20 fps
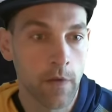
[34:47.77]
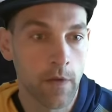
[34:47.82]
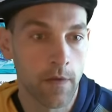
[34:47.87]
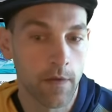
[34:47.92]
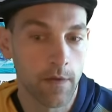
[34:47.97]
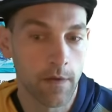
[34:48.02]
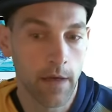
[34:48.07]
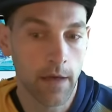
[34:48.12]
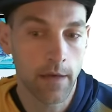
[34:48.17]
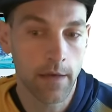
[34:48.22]

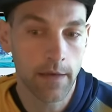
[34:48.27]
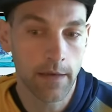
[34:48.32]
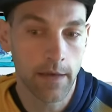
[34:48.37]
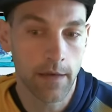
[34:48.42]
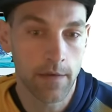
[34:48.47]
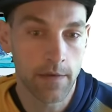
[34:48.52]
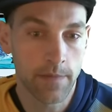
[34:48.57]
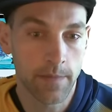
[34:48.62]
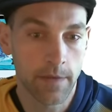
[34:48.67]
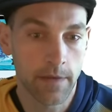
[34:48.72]
They're not going to
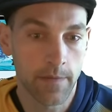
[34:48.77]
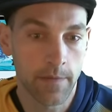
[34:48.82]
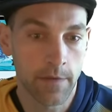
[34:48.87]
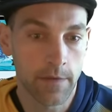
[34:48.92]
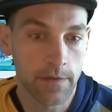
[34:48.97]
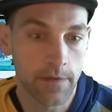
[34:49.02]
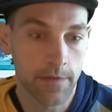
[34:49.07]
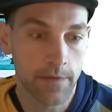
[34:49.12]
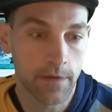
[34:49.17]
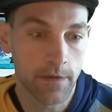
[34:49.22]
counterspell the
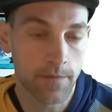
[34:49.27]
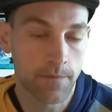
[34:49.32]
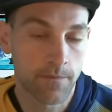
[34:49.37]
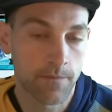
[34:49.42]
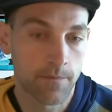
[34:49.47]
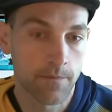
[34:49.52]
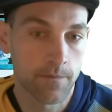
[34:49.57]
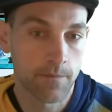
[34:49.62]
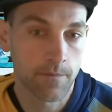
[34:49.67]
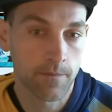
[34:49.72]
Mulldrifter.
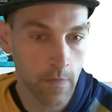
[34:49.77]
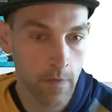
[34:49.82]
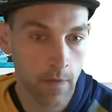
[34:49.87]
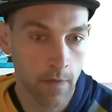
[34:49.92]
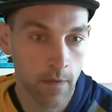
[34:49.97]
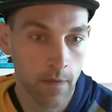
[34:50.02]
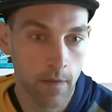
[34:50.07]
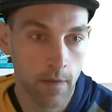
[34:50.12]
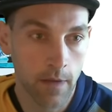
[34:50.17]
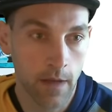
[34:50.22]

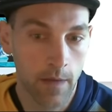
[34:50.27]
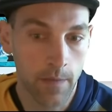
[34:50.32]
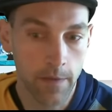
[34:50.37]
And